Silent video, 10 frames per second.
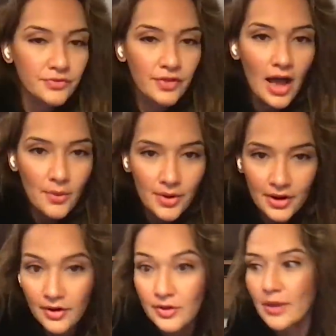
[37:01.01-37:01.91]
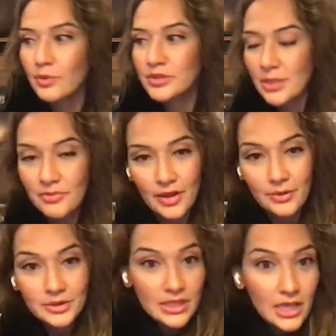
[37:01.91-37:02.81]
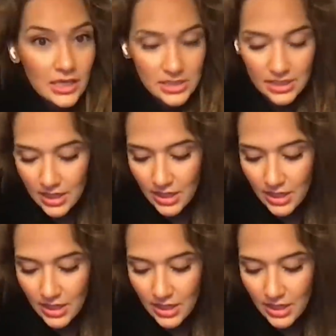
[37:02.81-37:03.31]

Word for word: flower? Or like, what type of flower is this?